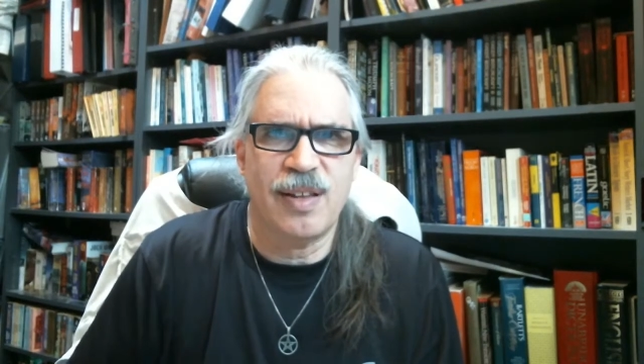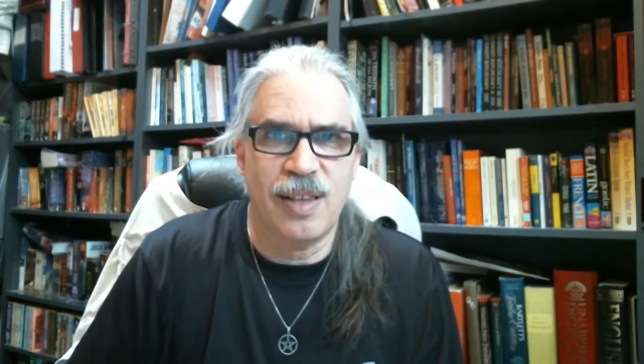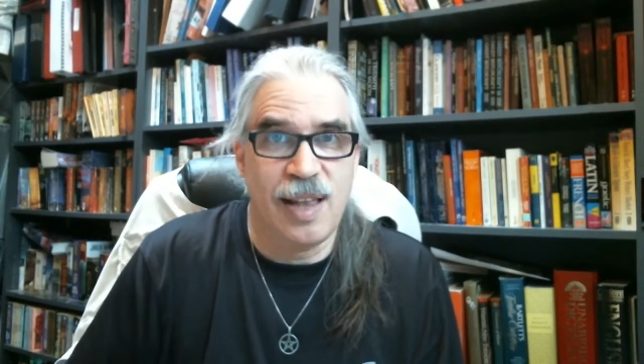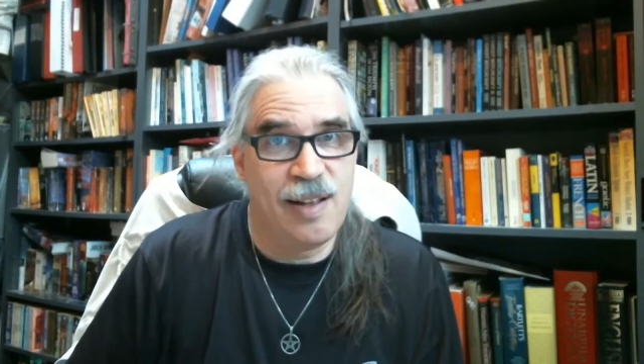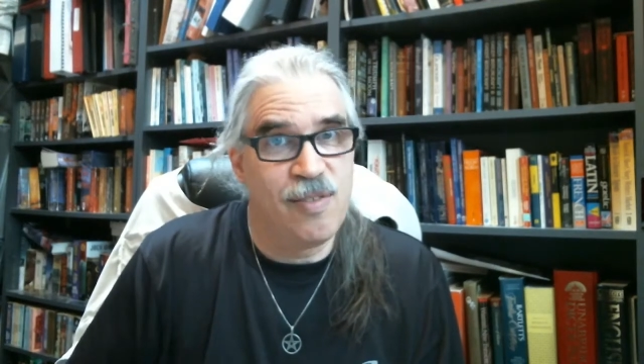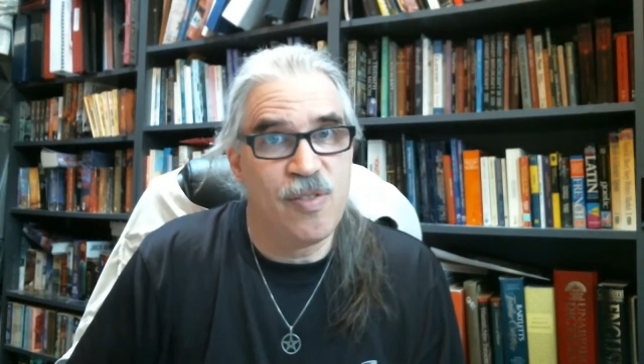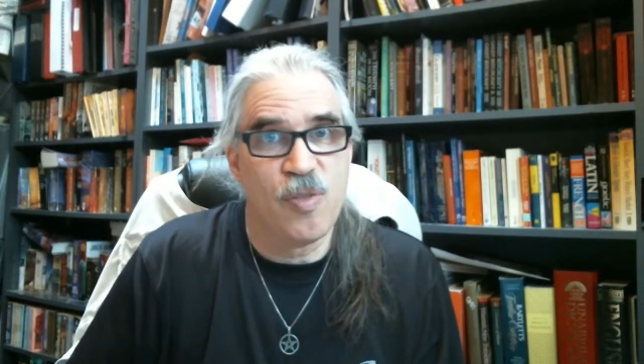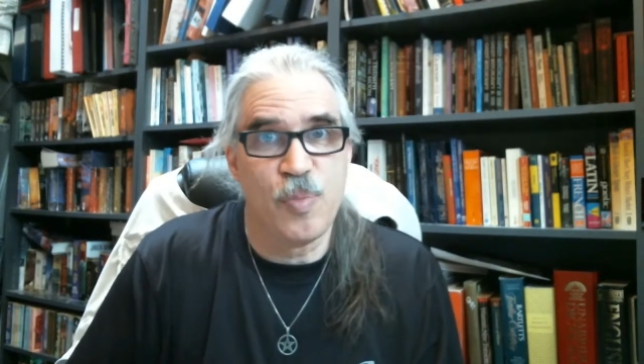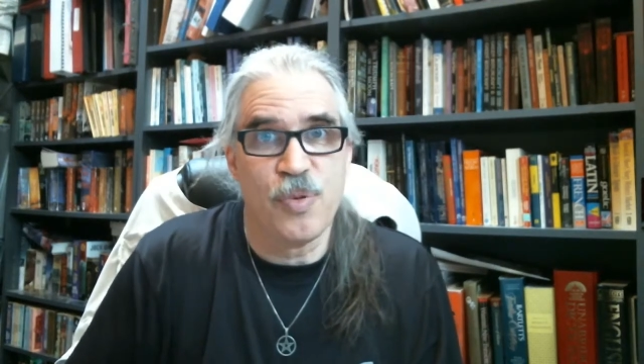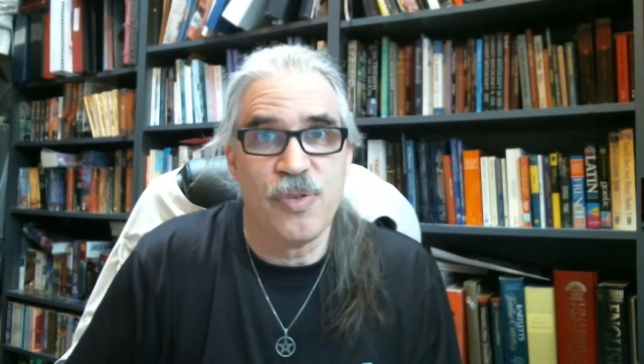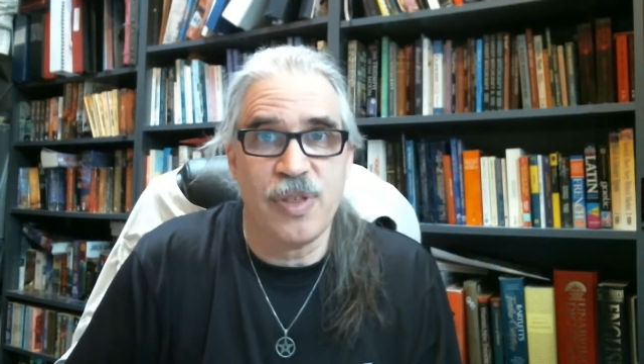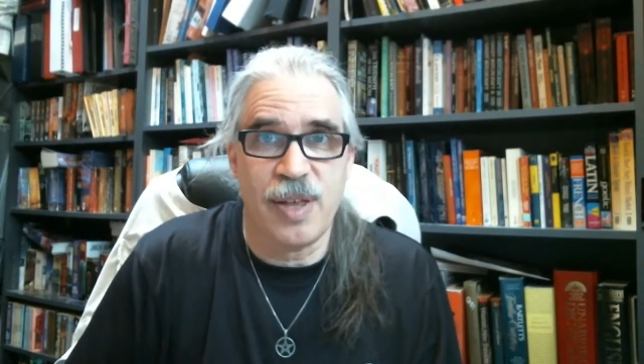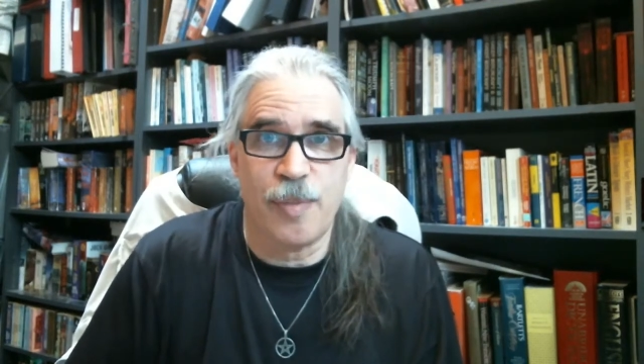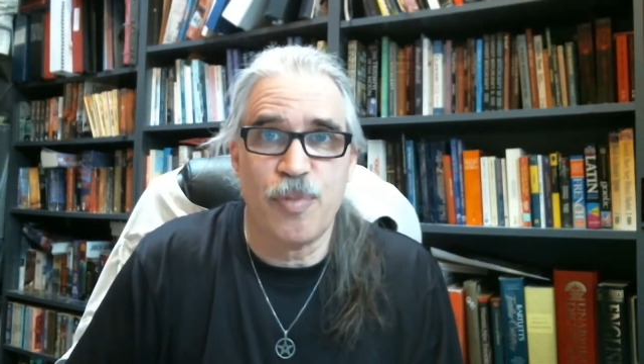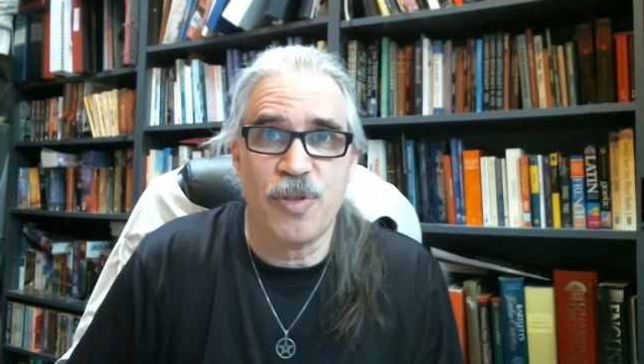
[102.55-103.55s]
clouds
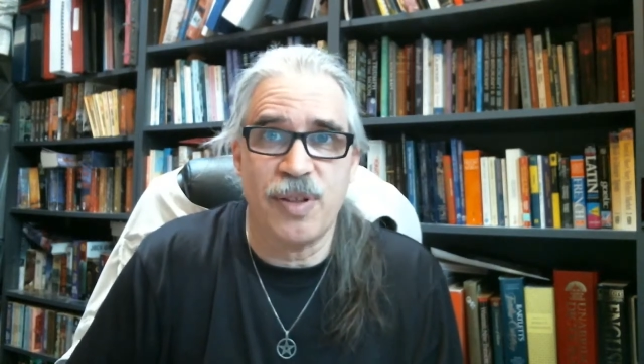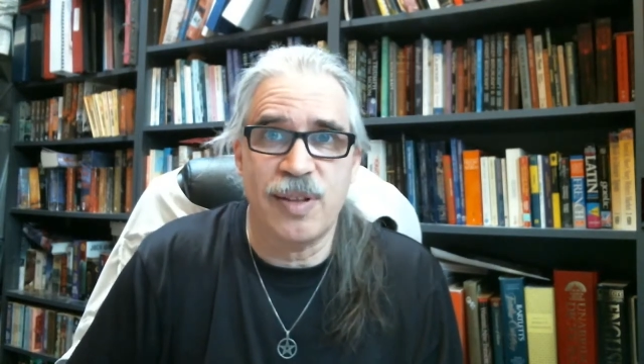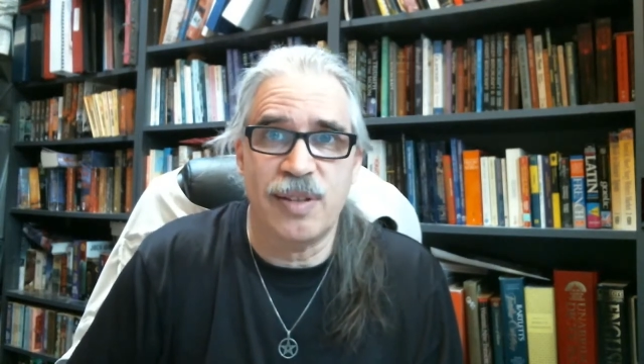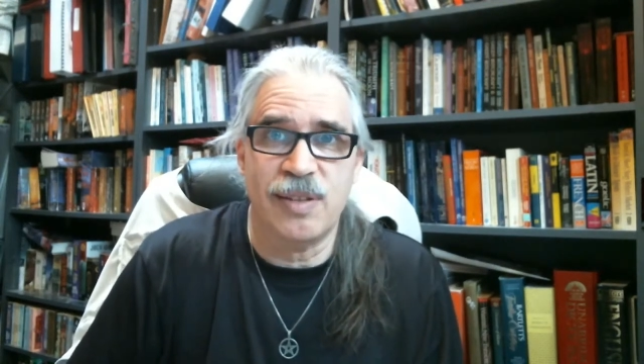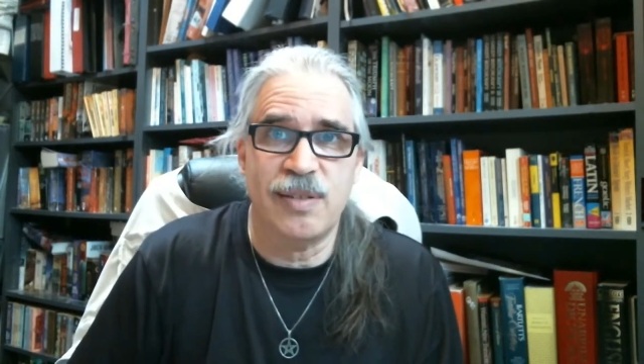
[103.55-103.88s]
perception.